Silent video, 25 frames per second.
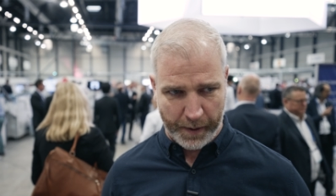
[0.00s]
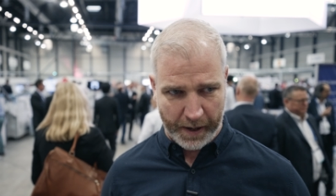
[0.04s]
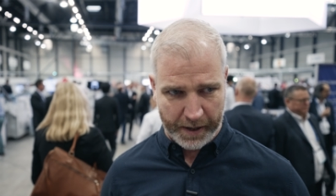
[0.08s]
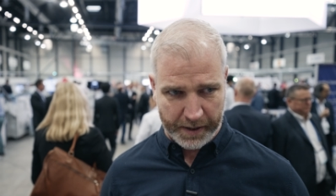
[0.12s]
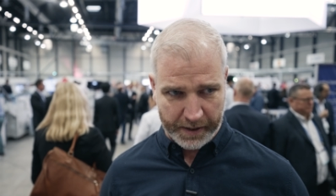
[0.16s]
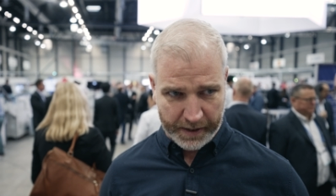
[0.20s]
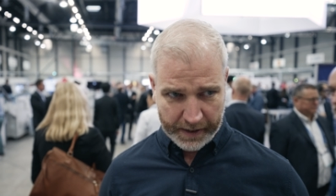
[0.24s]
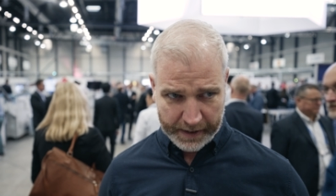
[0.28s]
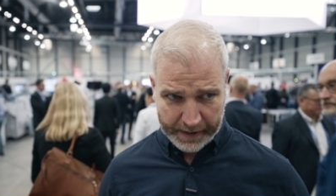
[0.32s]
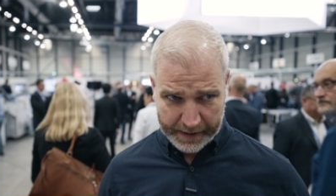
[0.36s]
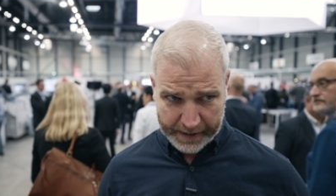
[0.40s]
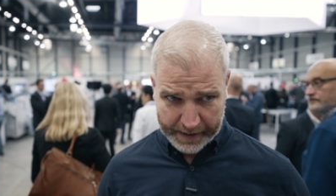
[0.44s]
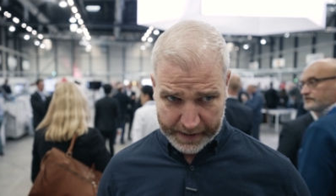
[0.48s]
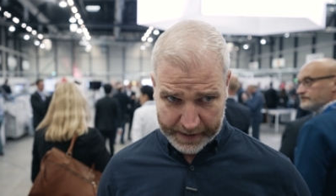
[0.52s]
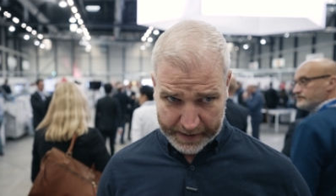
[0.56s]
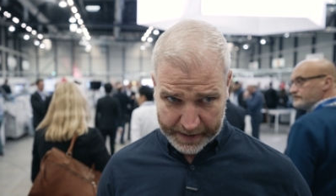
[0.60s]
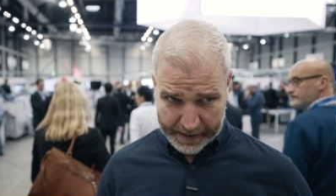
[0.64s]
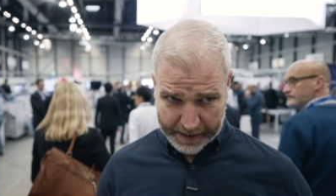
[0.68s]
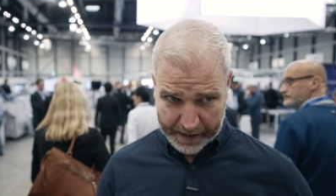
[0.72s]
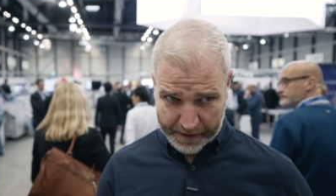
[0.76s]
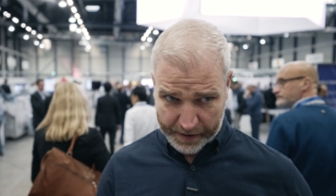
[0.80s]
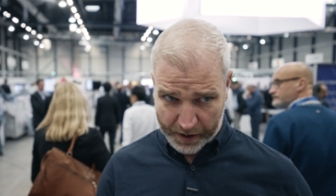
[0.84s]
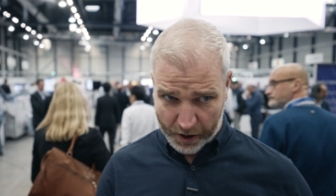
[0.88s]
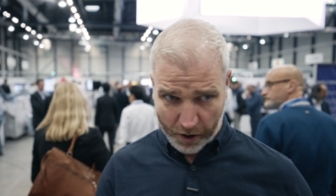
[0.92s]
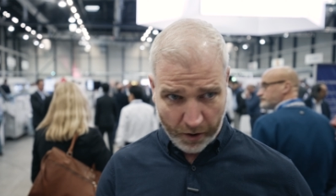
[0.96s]
But
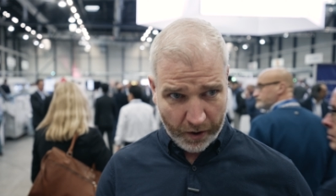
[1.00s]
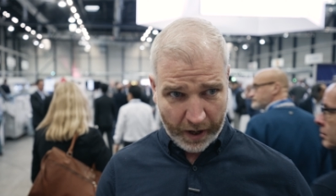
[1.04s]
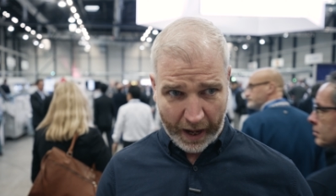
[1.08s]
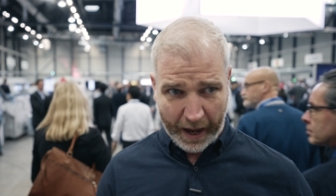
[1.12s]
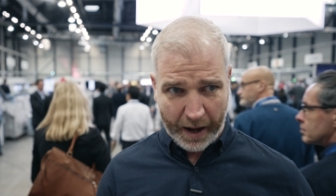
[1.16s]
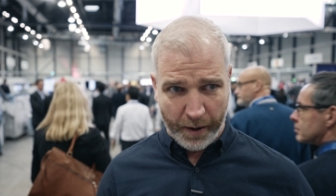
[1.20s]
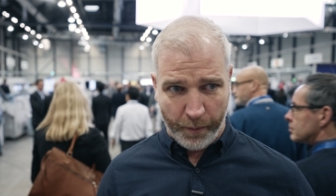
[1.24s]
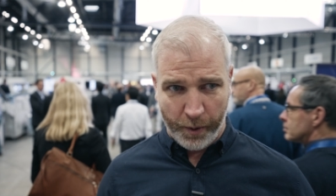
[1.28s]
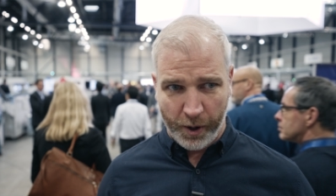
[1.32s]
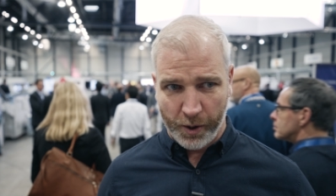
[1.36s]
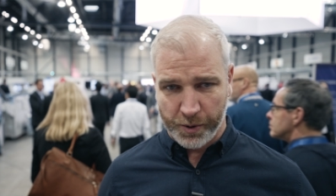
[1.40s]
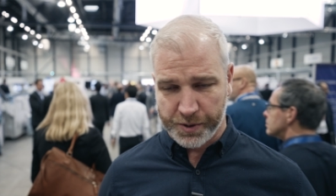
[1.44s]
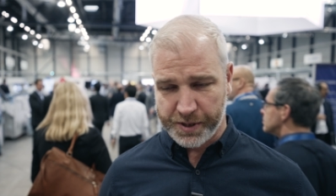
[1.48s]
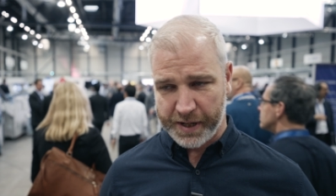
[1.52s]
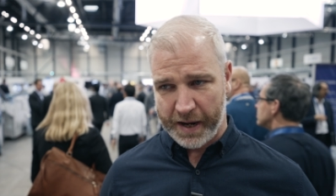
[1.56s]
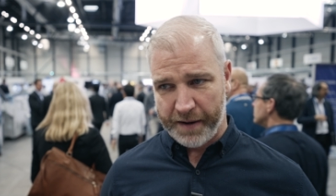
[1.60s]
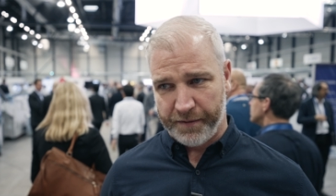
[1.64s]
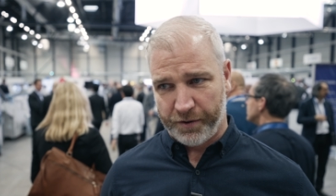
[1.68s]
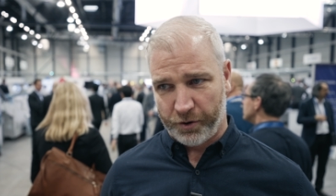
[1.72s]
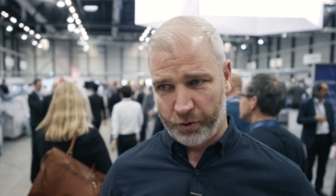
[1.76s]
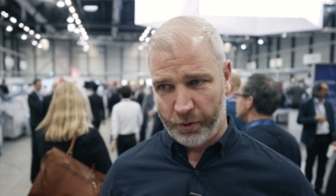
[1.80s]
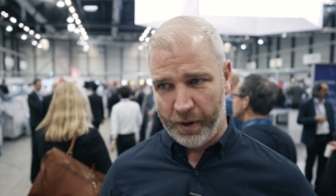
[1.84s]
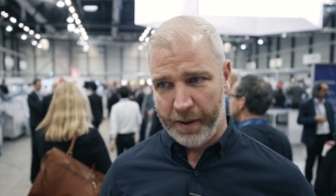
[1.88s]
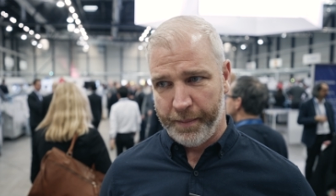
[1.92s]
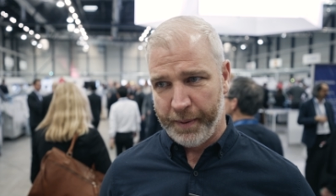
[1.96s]
in the UK, we also
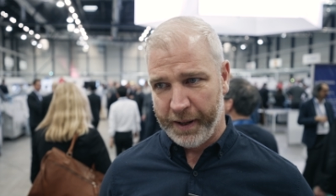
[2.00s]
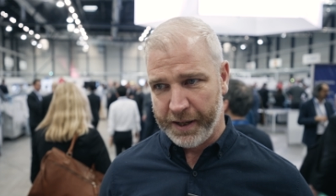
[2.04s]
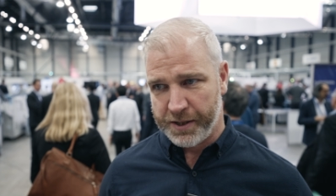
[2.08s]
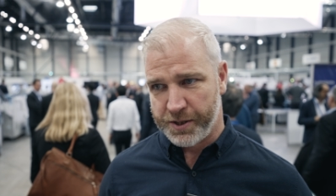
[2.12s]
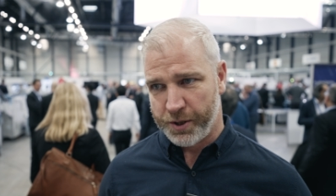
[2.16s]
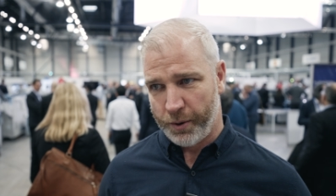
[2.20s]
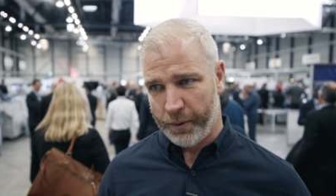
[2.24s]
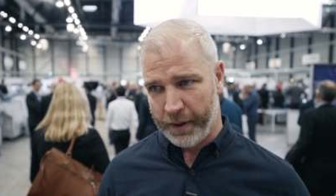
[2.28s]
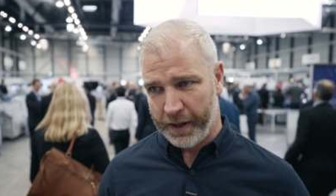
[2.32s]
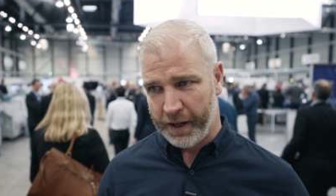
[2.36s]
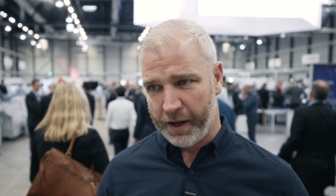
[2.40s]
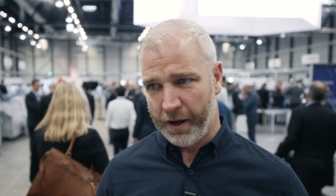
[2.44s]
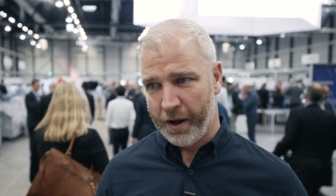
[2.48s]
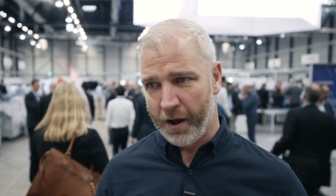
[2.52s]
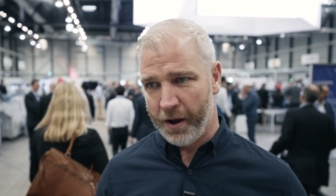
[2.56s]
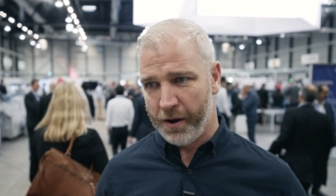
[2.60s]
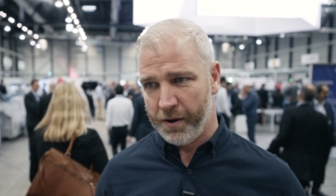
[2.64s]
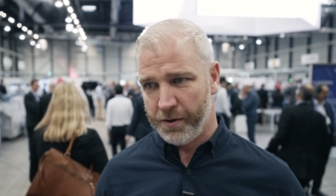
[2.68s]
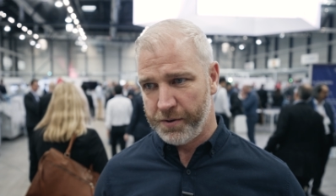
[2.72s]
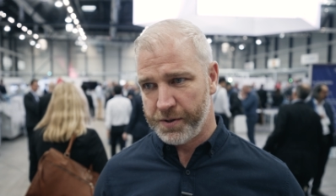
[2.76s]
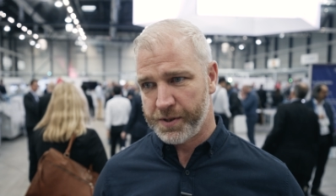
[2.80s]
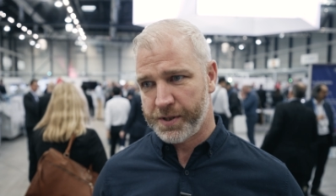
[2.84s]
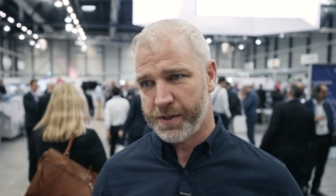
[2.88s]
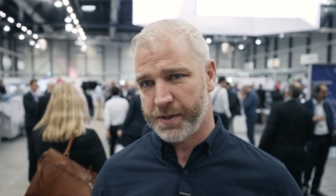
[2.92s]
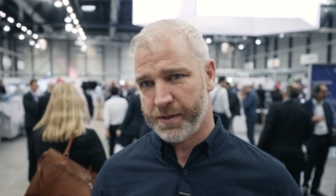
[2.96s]
have three B2
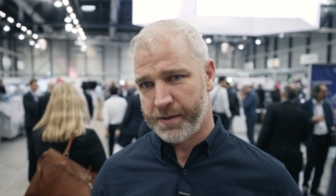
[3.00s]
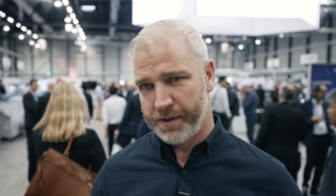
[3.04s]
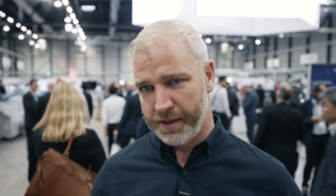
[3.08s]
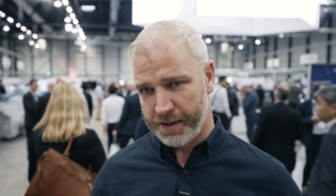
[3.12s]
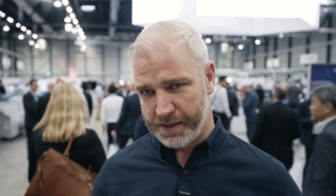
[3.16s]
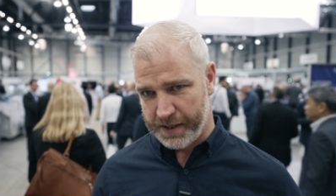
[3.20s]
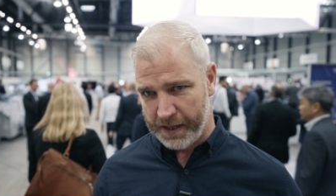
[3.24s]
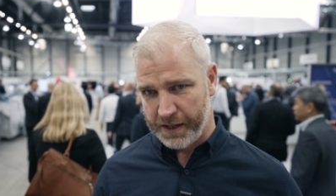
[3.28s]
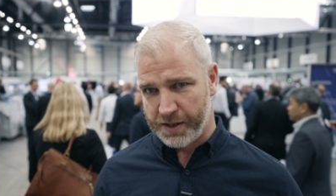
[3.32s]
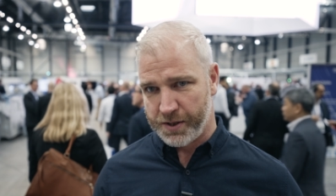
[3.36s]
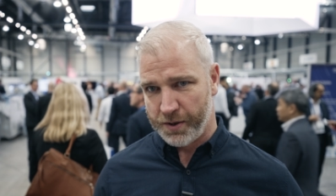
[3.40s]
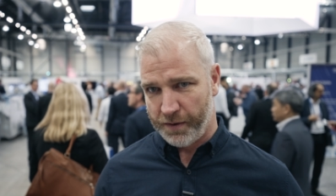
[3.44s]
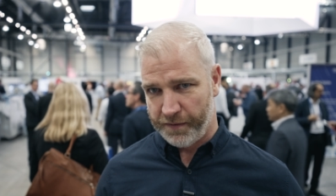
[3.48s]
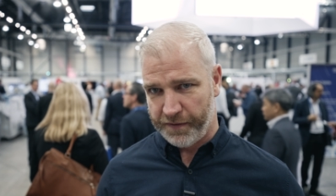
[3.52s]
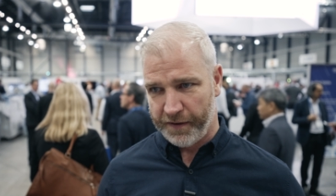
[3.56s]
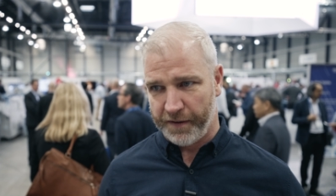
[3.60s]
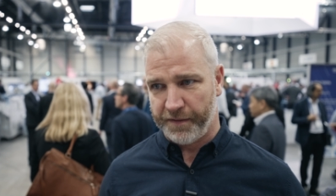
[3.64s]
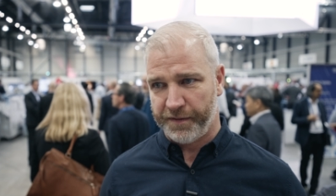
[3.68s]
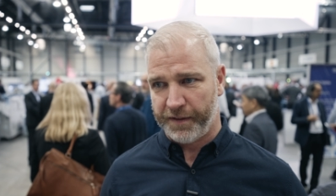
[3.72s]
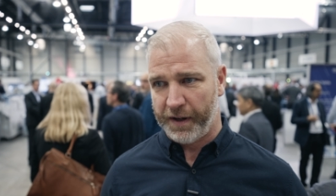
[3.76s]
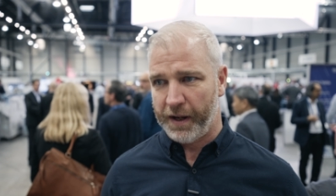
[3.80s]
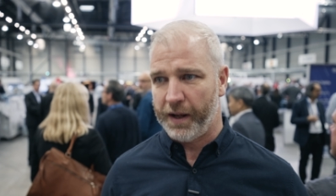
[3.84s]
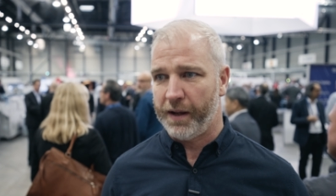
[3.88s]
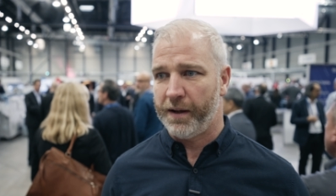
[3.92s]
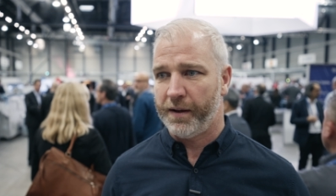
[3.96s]
Indigos, the
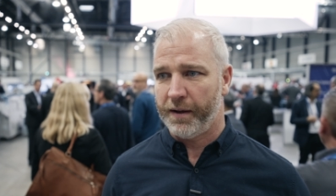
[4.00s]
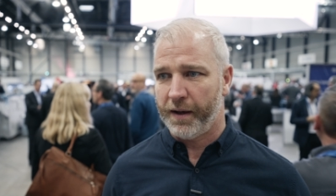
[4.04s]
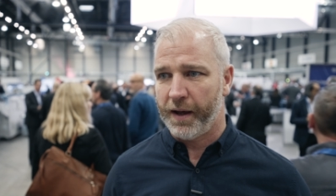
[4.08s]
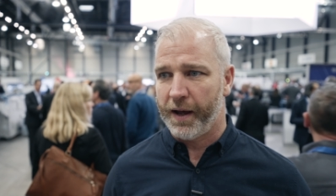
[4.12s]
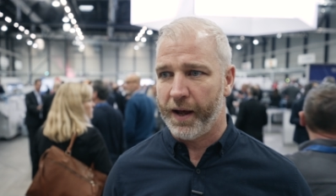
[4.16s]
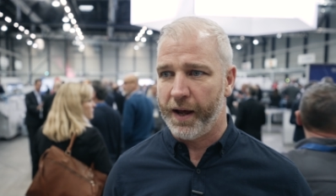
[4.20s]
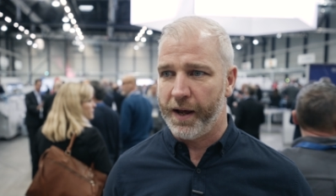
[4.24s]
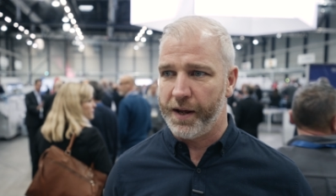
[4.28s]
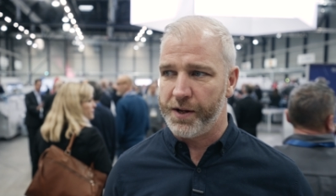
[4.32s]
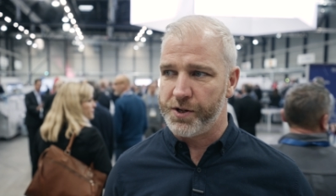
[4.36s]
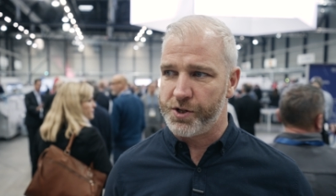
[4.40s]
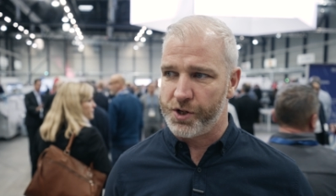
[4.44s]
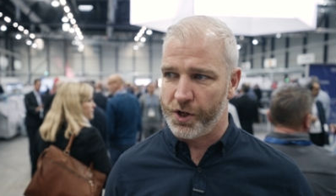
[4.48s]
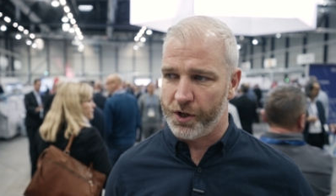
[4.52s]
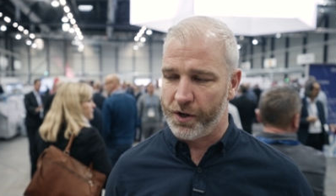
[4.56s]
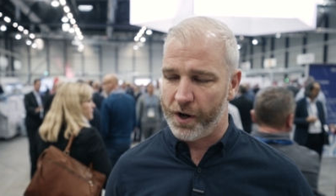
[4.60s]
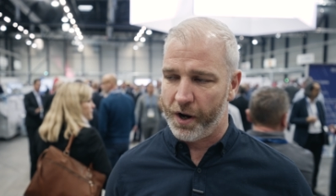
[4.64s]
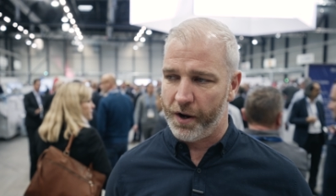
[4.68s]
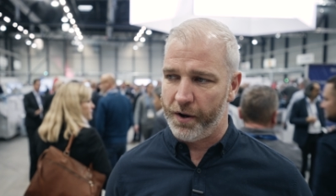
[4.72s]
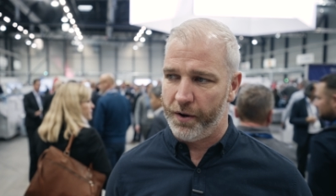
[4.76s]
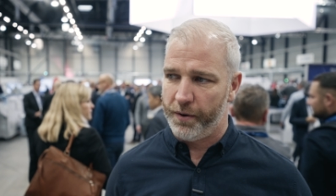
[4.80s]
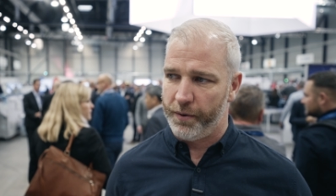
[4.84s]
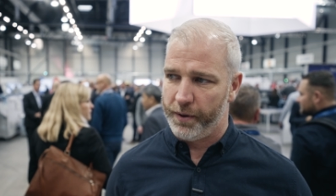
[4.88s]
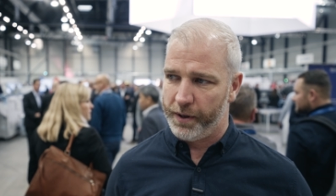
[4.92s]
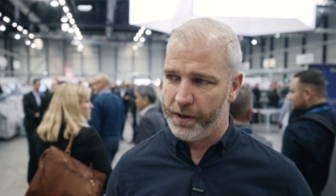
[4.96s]
T250, uh, as you
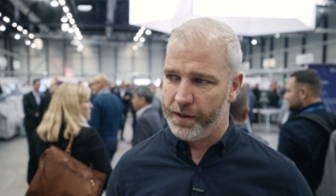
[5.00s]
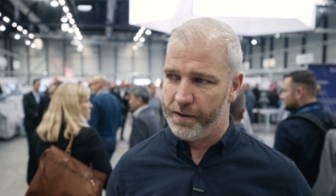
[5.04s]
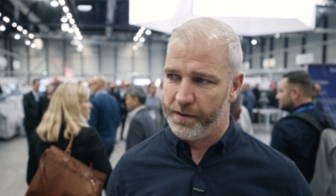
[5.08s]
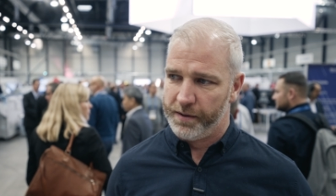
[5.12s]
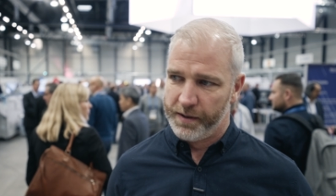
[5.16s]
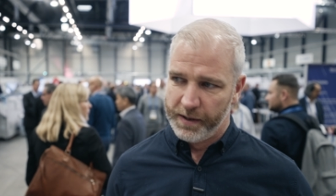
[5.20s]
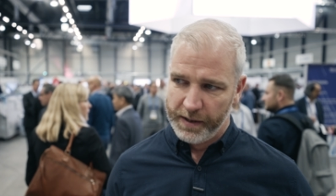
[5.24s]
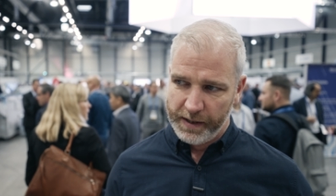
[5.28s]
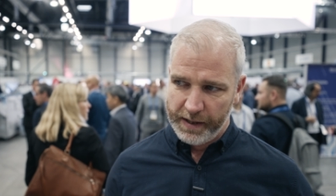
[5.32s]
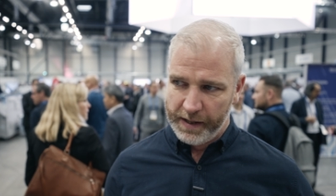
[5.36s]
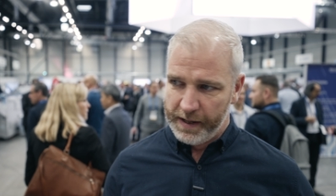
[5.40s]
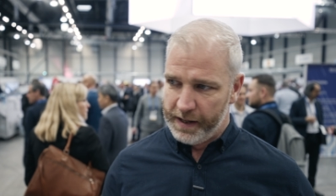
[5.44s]
know, and